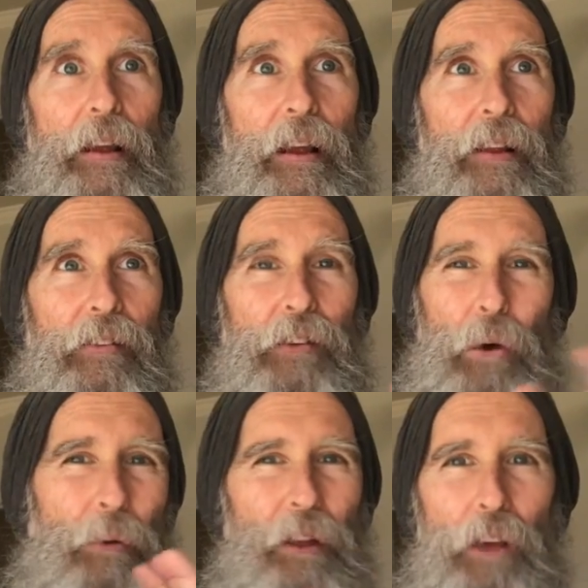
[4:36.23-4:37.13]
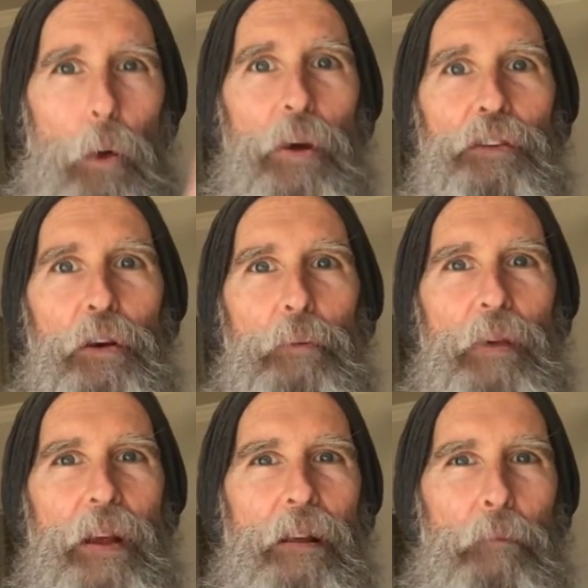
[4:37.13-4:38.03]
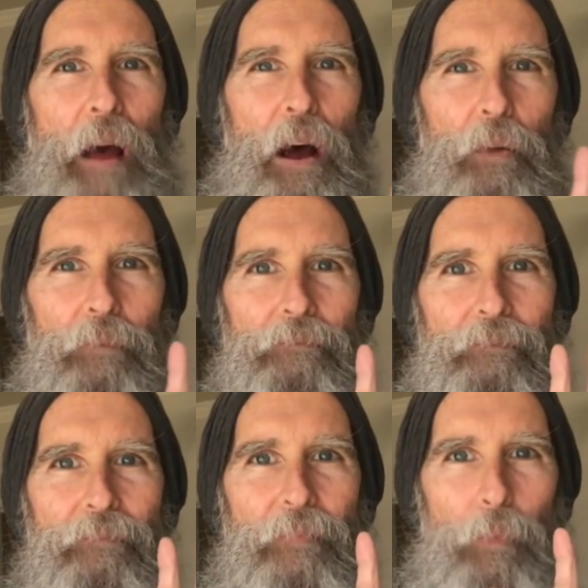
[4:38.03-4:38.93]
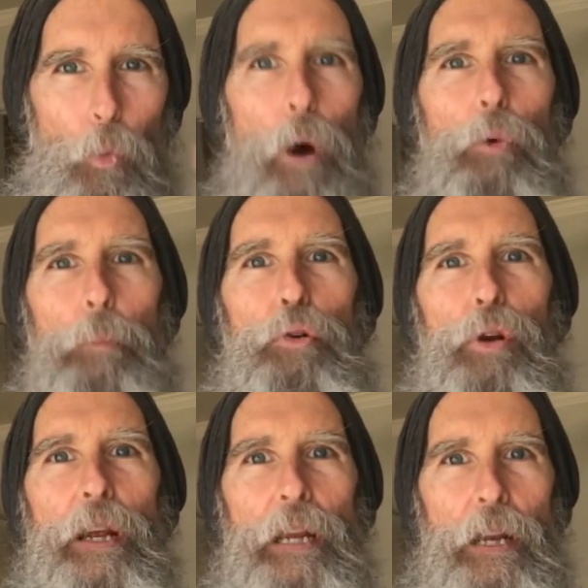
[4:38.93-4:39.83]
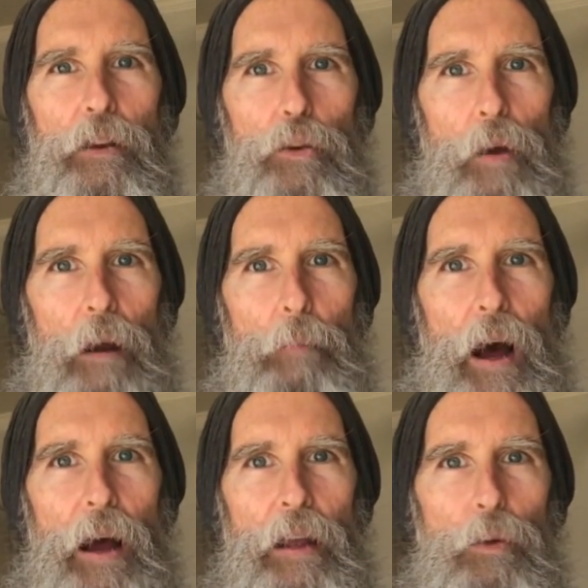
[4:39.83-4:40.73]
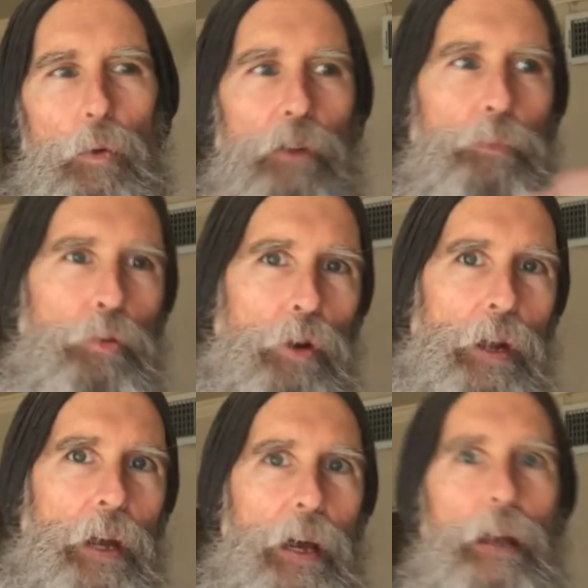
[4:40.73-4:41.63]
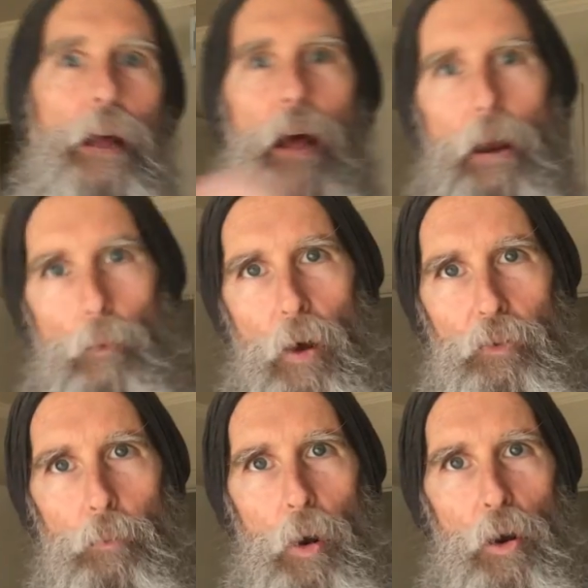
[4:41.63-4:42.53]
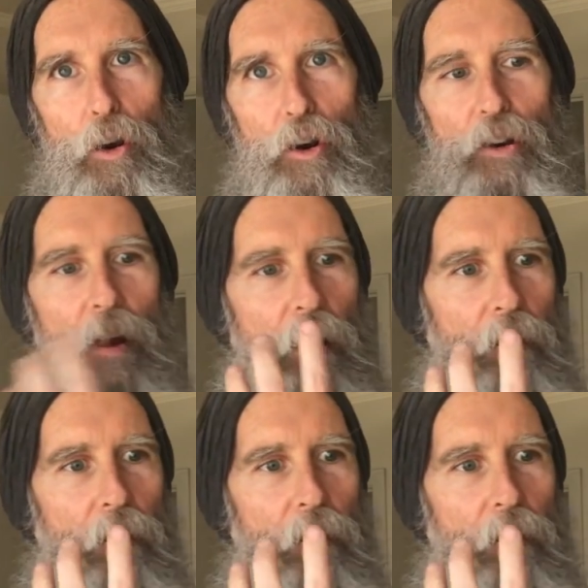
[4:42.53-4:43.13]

it's always going to be about what we're putting into our body, what's put in and what's burned.